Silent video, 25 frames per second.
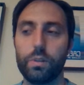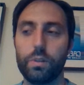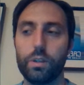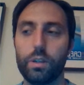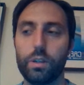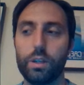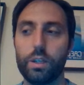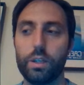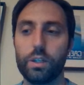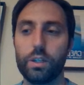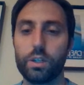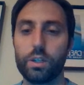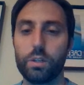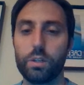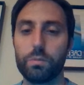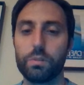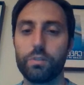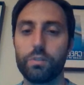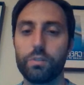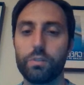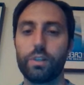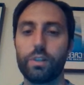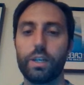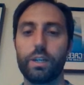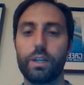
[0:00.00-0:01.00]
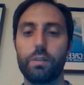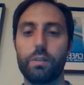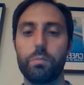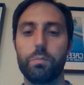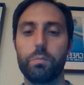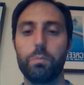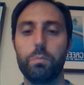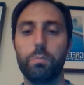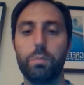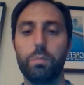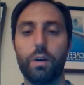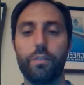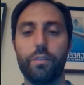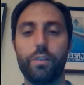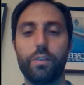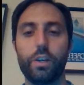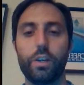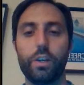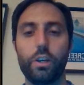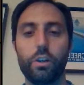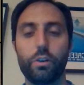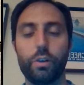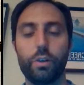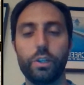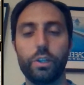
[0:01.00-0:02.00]
in terms of like buffing
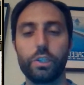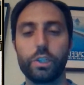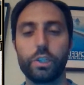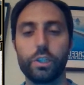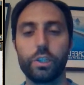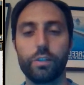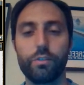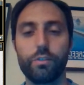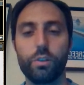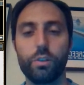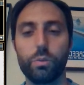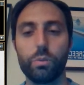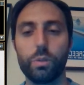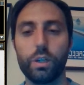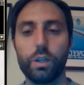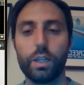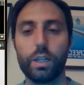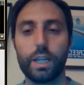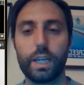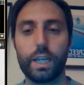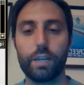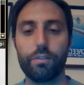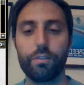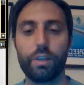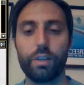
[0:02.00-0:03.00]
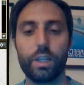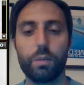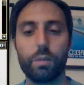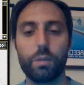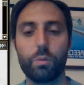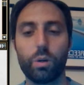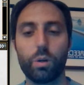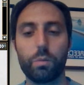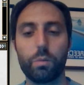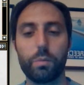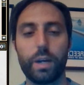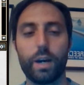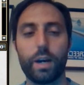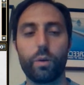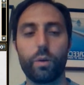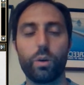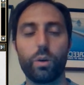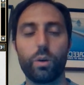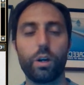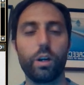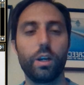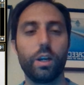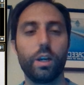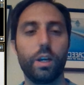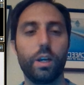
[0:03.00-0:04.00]
your creature, if you will, like giving them 1
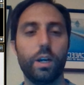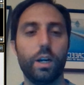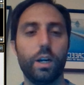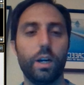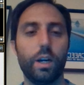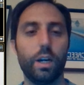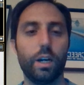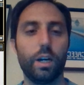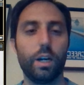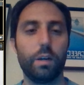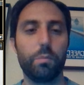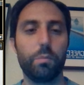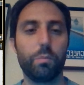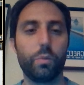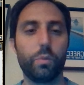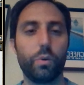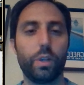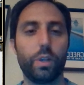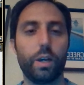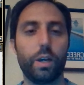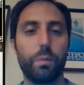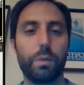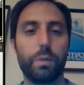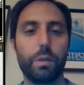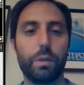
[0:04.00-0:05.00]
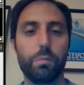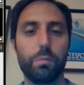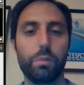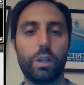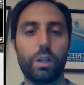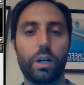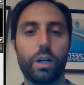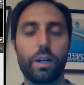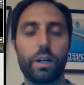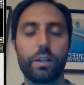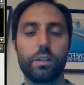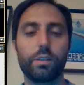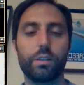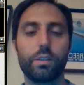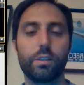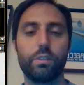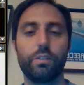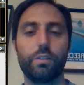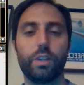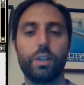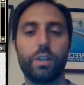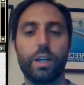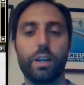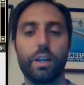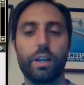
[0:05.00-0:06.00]
power, but without being blocked. So if
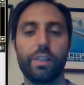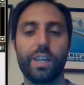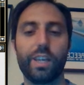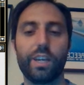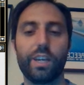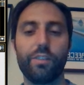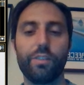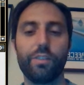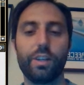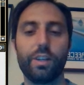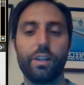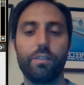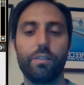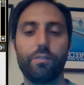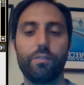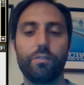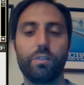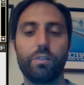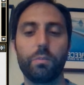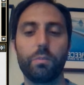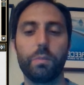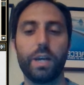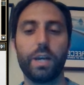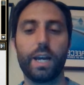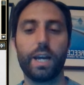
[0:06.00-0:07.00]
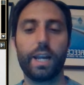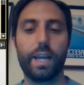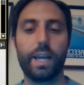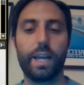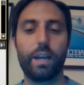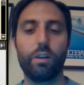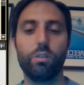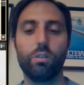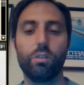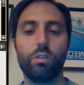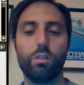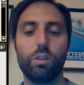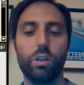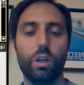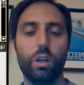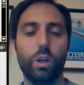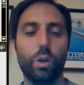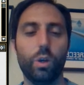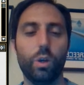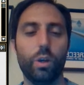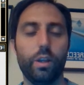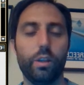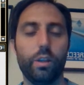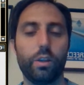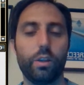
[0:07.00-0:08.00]
you kind of think of it from that angle,
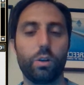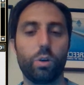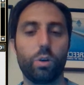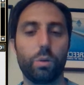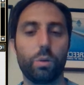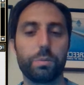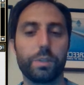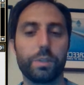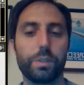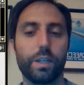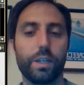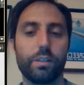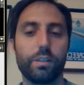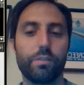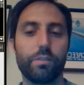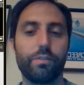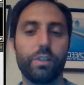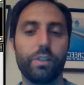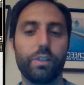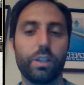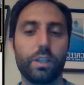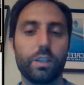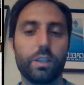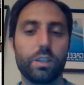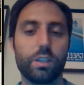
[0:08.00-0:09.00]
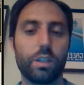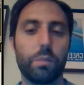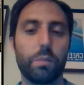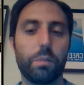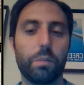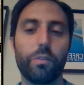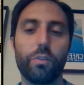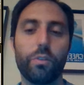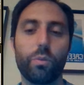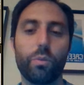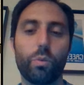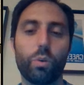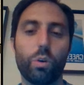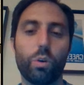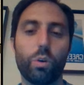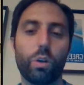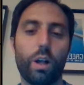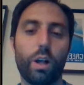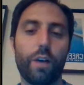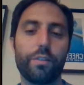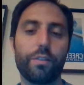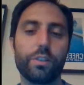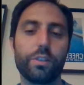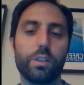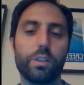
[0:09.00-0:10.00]
the Corpse Knight is filling some of the role.
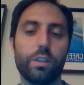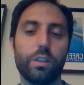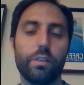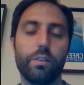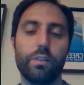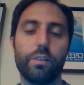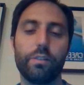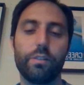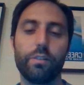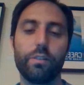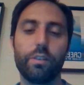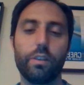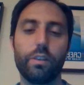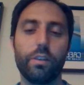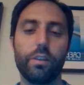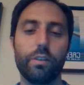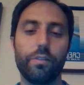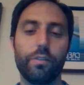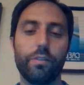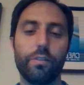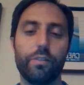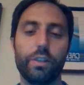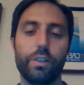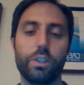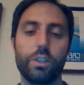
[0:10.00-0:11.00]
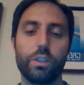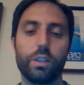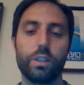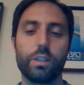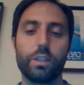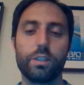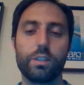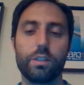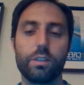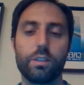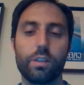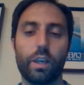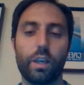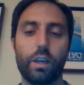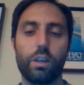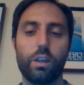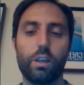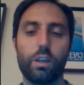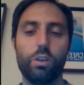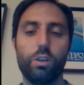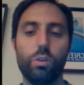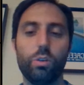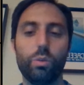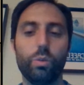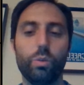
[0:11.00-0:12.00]
Obviously the vigilance is like
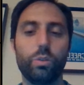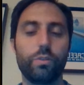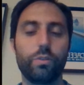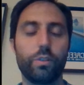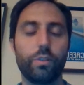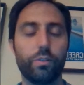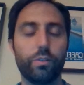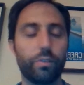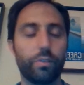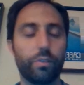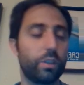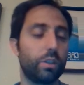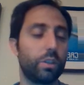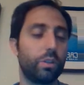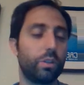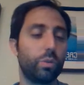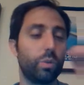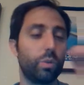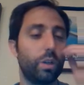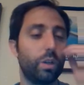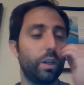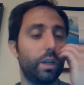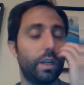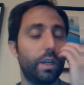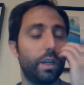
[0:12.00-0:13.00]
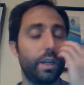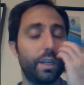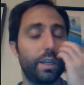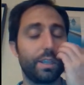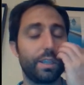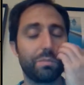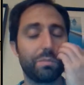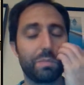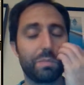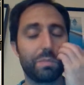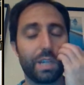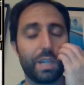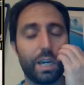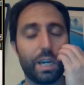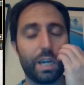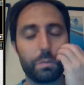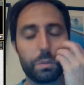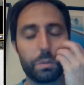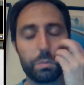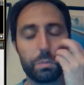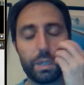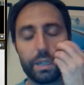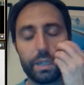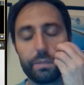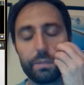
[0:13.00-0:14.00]
huge for Virtue sometimes,
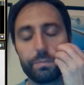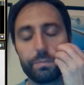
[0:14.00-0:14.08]
but